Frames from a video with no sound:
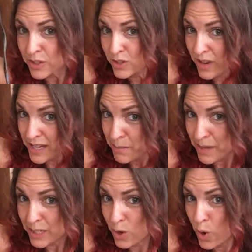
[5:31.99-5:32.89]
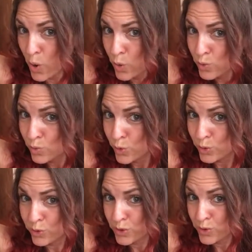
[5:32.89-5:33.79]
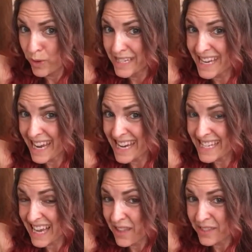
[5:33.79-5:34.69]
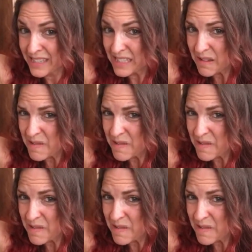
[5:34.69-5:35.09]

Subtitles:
trying to make your own rules with 28 others?